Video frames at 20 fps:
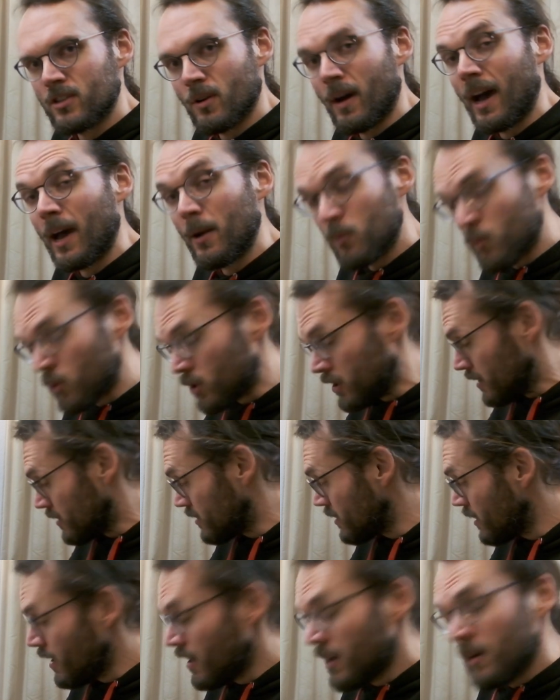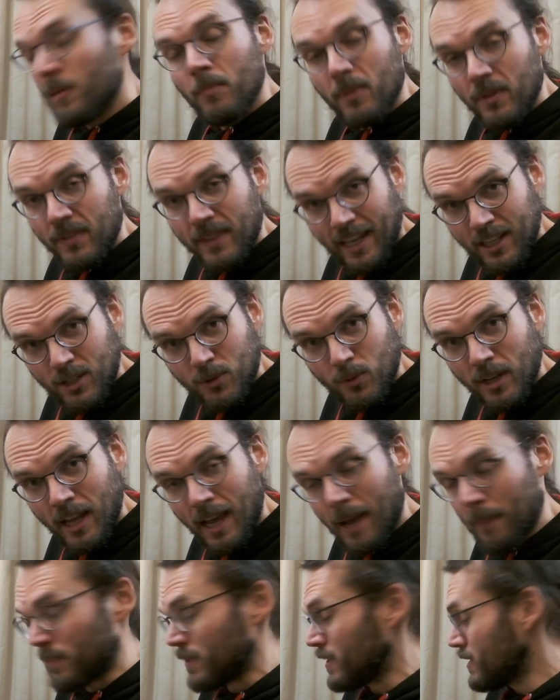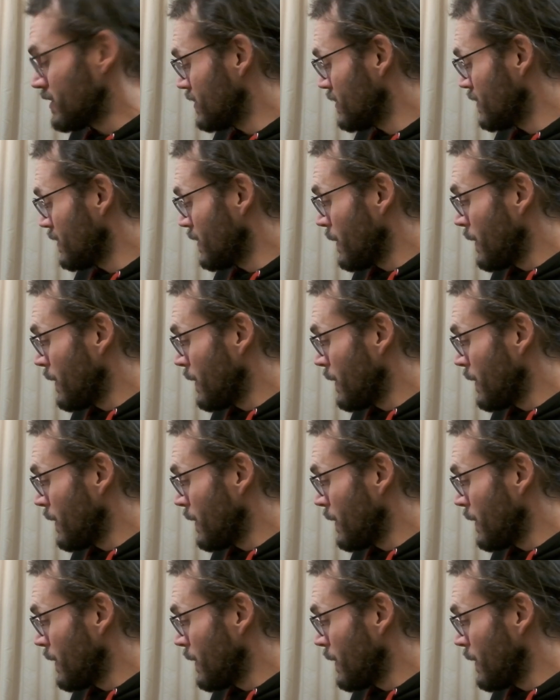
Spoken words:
so I wouldn't, but that's what happens.